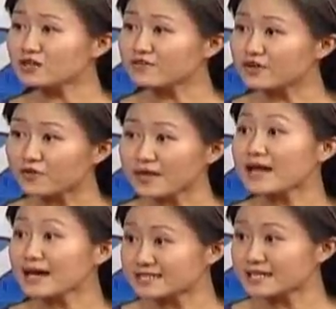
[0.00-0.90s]
of a great
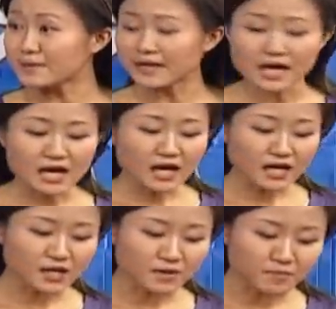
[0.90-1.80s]
academic,
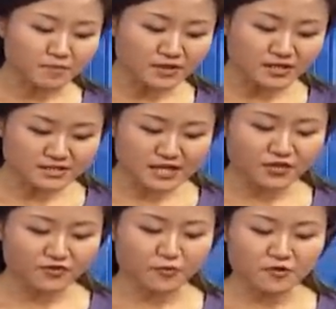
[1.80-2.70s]
um, the death
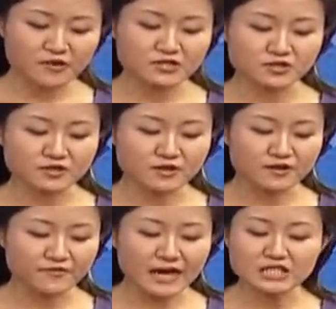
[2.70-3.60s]
of Professor
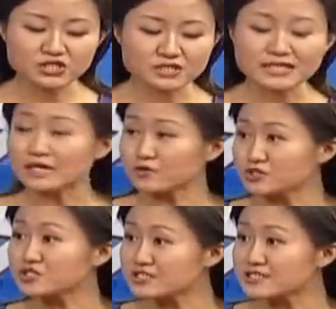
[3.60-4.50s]
of Ancient
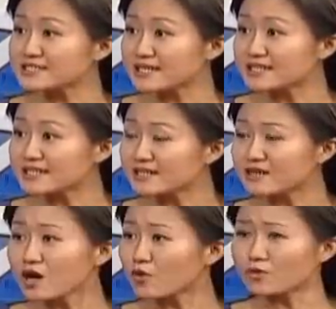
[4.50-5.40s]
Language Ji Xianlin,
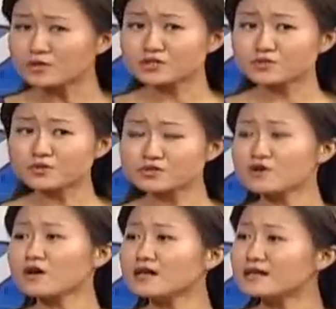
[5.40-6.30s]
which we
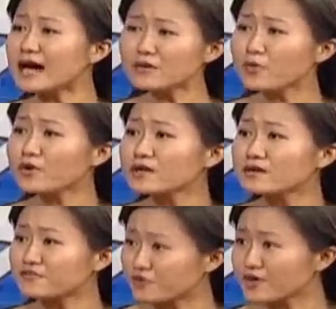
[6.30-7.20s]
saw an outpouring
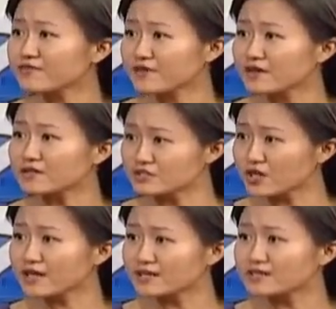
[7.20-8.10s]
of grief here in China.